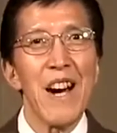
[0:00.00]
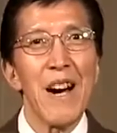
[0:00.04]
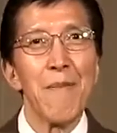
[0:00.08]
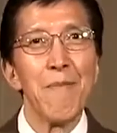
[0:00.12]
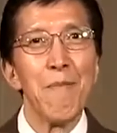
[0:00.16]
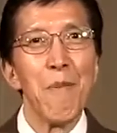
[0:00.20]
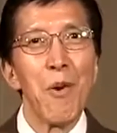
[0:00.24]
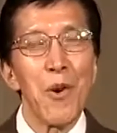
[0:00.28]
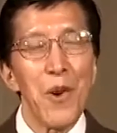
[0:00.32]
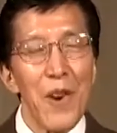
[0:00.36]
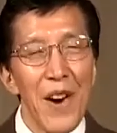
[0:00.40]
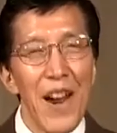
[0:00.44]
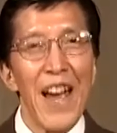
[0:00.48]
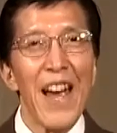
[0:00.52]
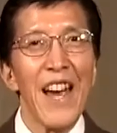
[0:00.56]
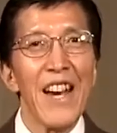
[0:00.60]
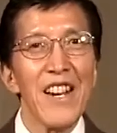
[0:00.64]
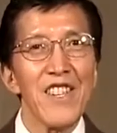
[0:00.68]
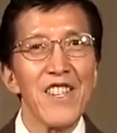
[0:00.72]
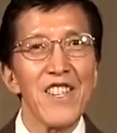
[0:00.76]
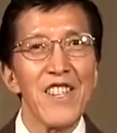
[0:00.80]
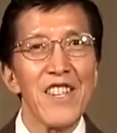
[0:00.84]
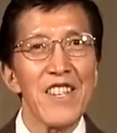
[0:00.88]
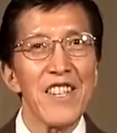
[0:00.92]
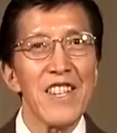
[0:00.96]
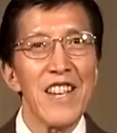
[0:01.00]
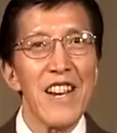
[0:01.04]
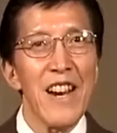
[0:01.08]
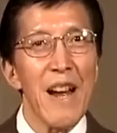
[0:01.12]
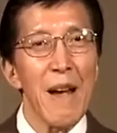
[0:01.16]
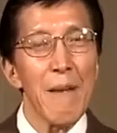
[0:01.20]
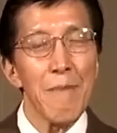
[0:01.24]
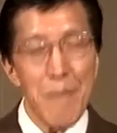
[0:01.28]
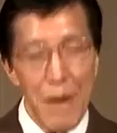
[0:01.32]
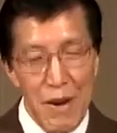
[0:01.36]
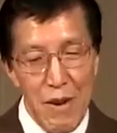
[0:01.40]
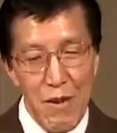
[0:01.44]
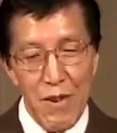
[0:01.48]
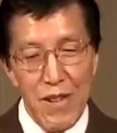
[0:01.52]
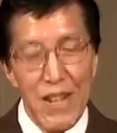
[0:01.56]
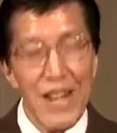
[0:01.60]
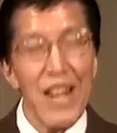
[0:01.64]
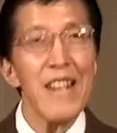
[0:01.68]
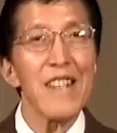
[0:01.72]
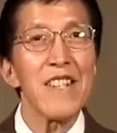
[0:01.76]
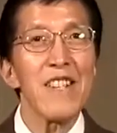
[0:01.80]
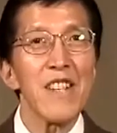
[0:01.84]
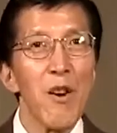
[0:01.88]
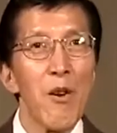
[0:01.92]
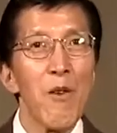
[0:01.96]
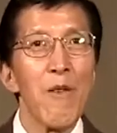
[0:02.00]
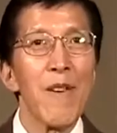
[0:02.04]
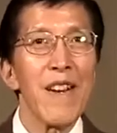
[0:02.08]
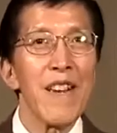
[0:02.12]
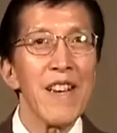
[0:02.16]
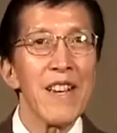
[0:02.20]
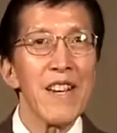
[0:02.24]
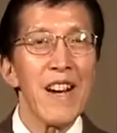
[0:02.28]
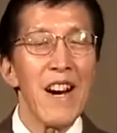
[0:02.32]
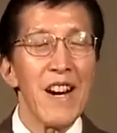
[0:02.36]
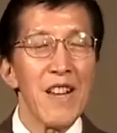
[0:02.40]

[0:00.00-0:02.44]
more anxious that I better get going,